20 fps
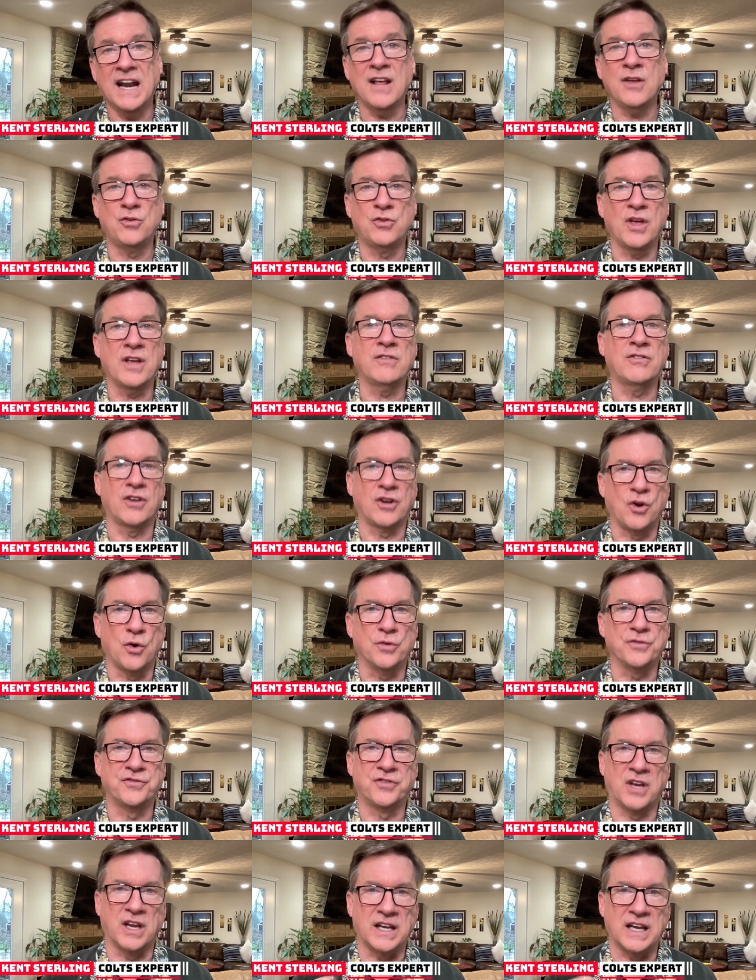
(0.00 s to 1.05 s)
And I think the
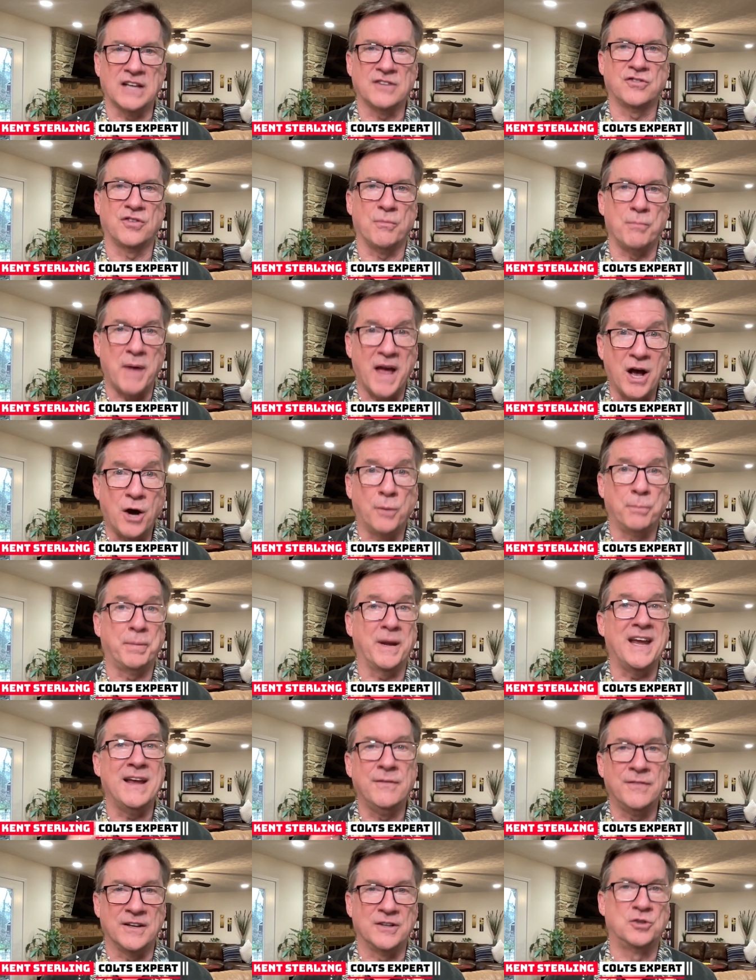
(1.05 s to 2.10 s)
Colts can get some help
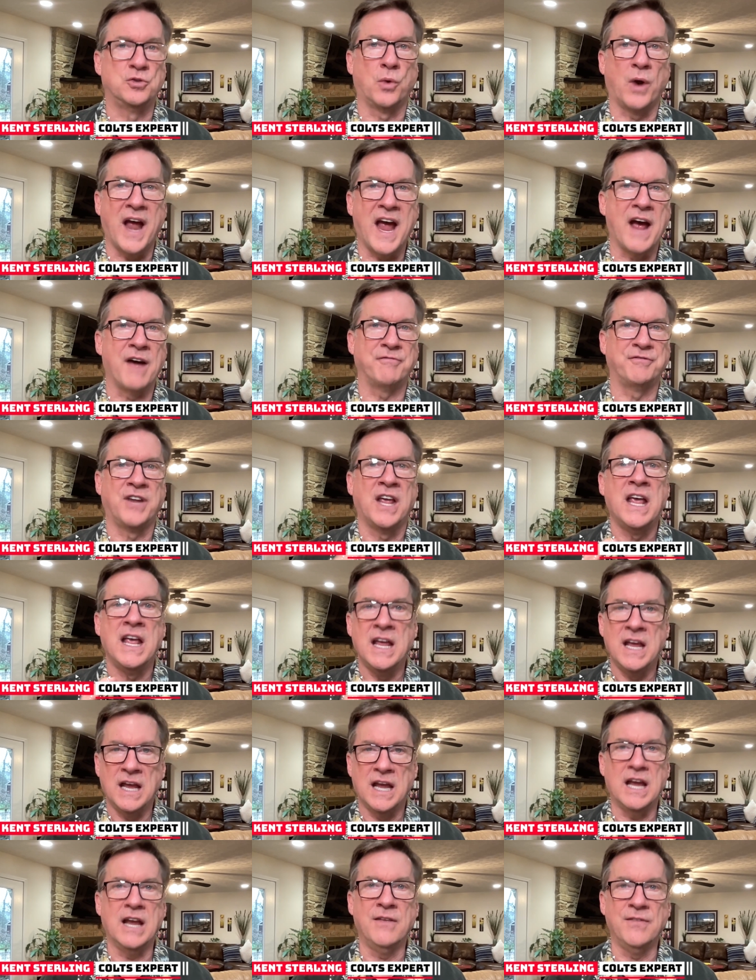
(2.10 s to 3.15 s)
in the draft
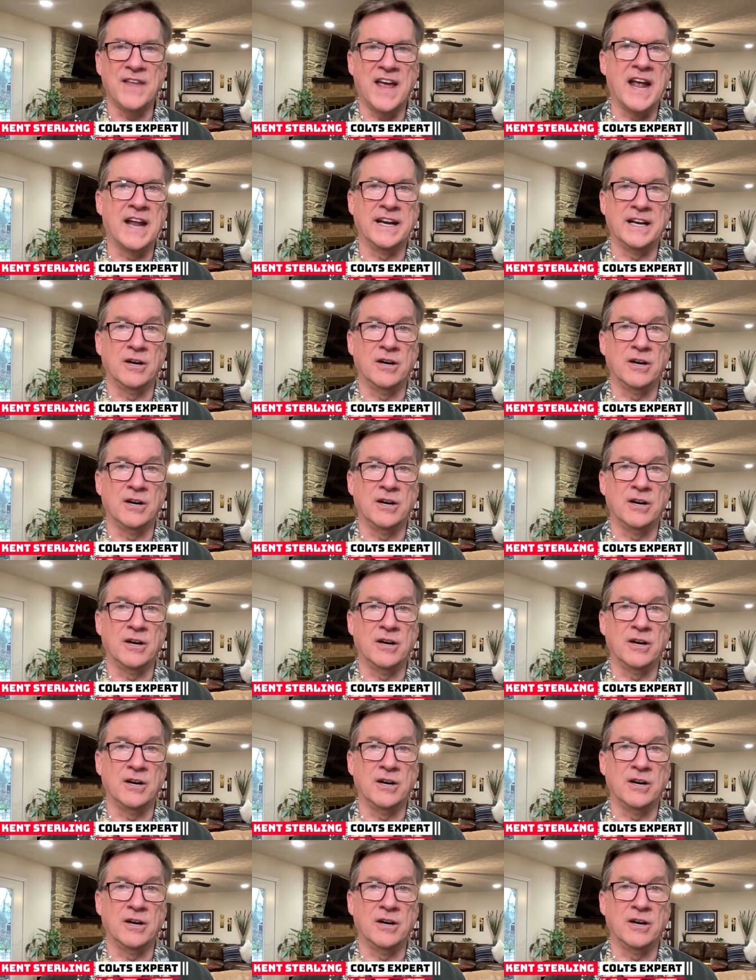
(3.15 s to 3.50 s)
in that